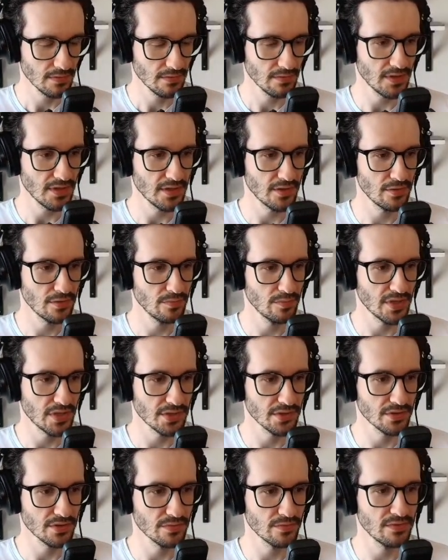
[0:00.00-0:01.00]
are
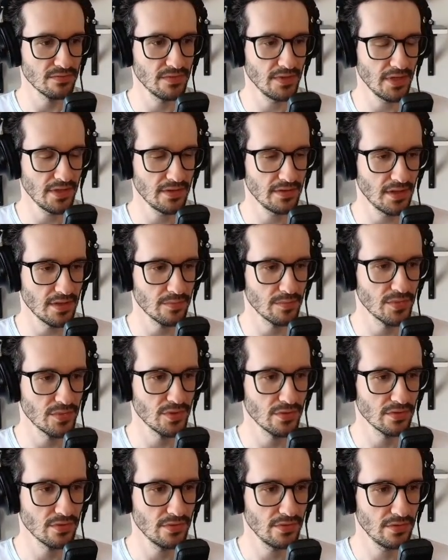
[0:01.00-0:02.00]
marked with an
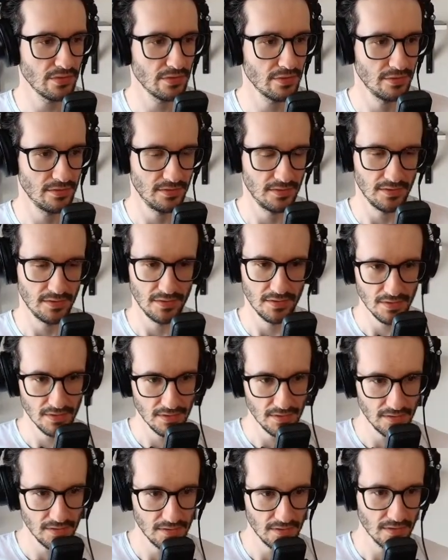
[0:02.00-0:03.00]
amber color.
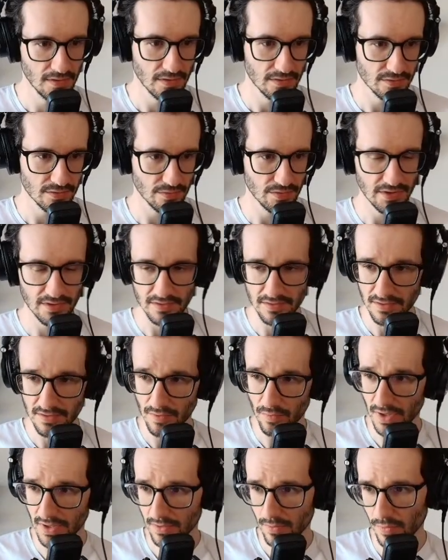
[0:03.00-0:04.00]
So that is the
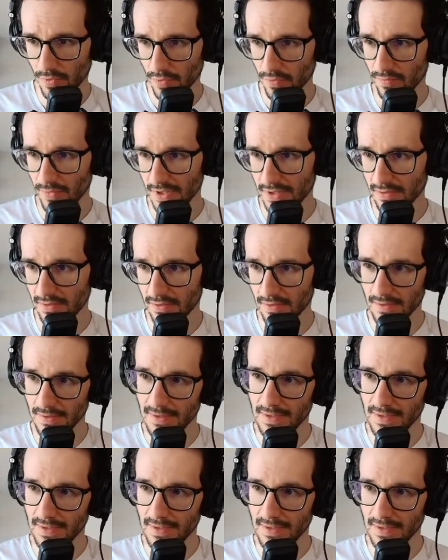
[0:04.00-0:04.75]
one improvement.